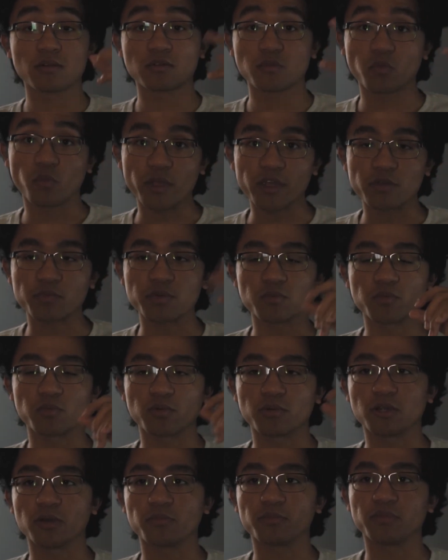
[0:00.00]
wake
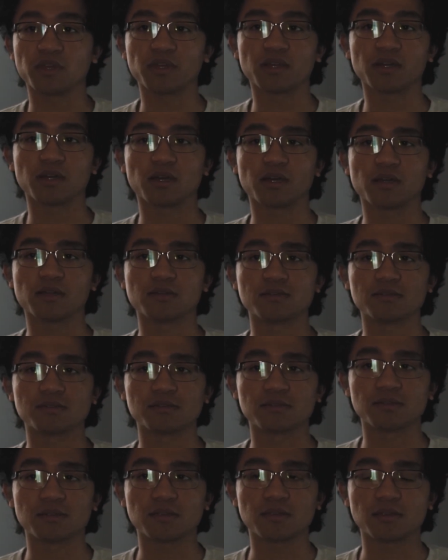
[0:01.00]
people up because
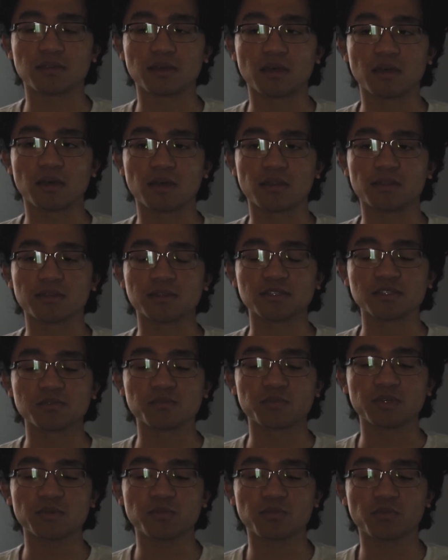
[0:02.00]
these
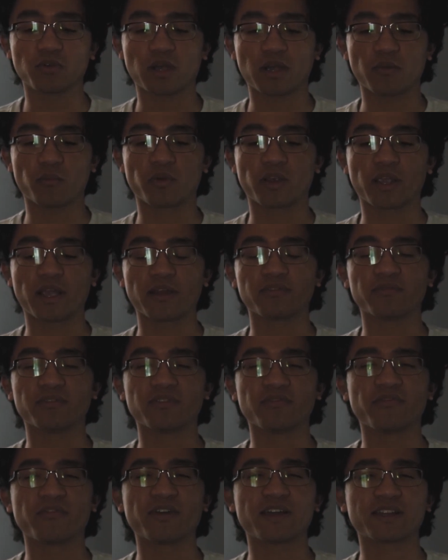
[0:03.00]
people kind of
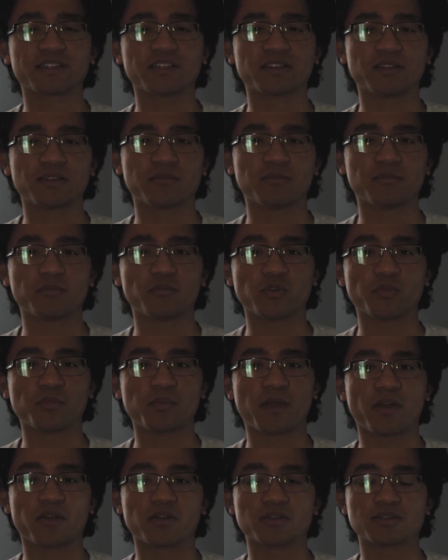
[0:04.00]
infected with
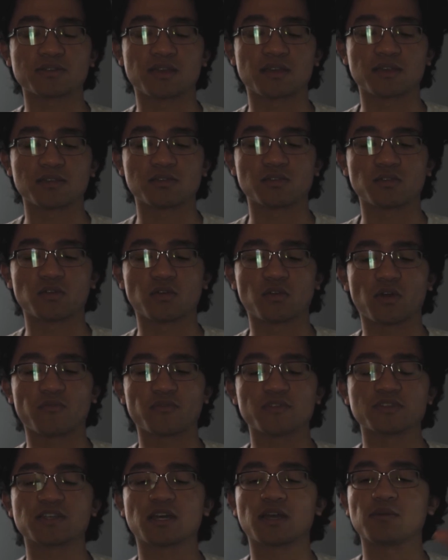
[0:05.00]
parasites.
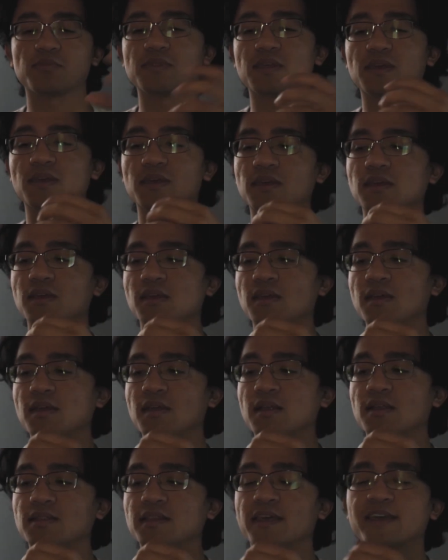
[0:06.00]
Every time they
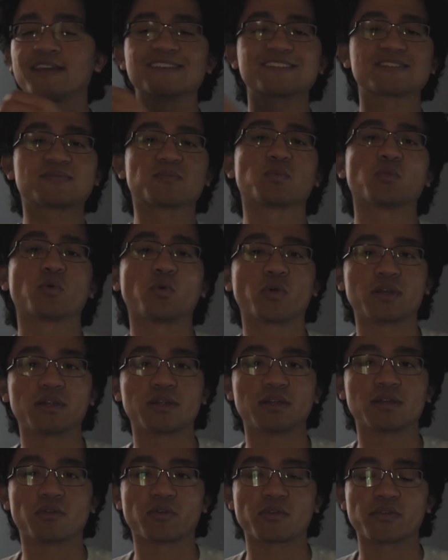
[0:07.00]

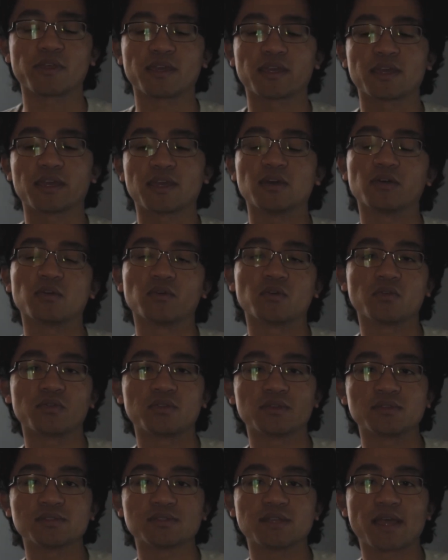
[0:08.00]
exploited or they kill
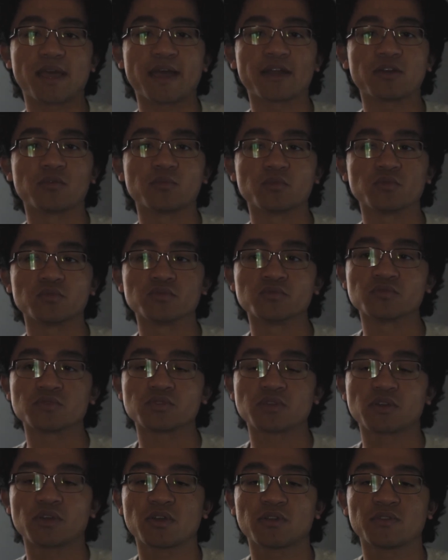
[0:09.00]
these animals,
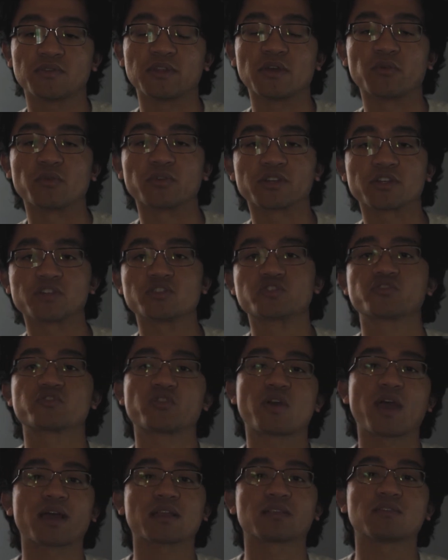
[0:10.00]
they would
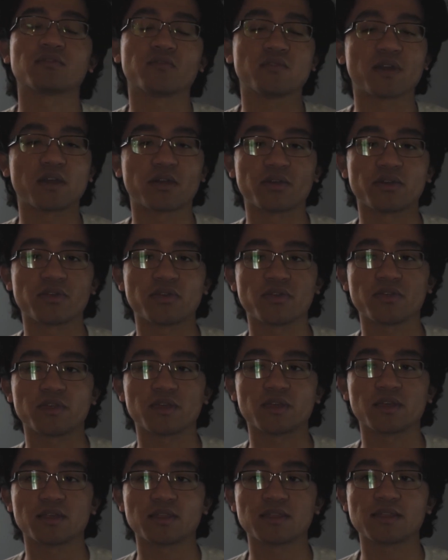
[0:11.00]
extract the very
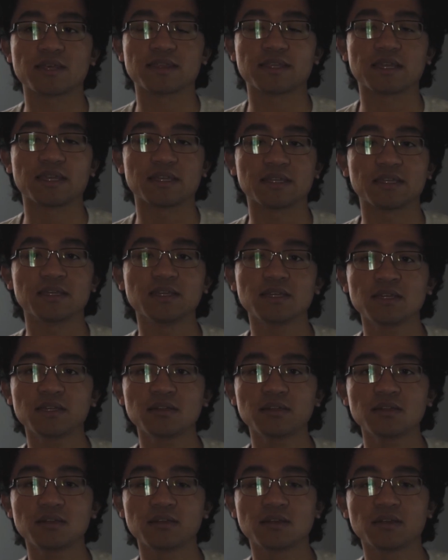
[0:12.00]
thing that they
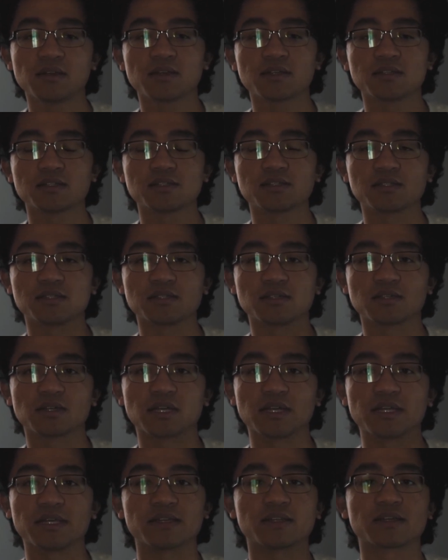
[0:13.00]
needed to
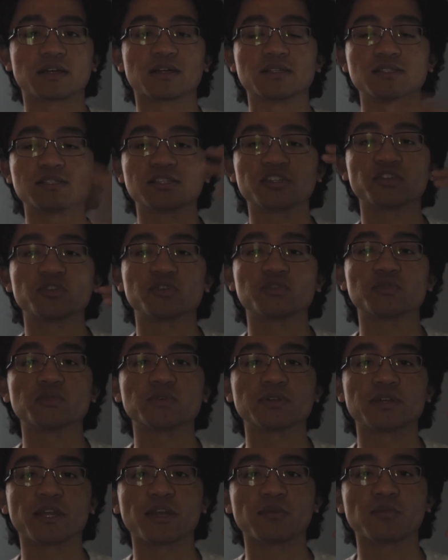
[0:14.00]
continue to
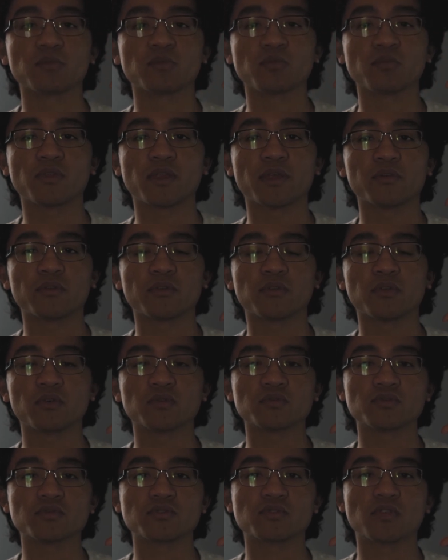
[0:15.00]
enable
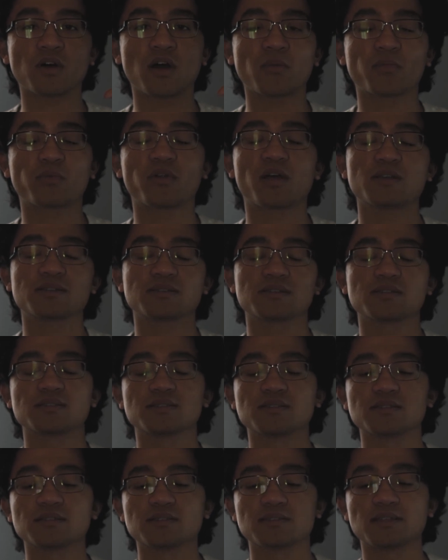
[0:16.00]
those thought
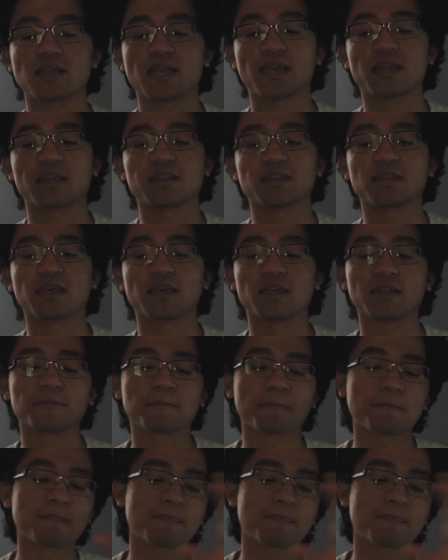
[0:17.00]
processes, and then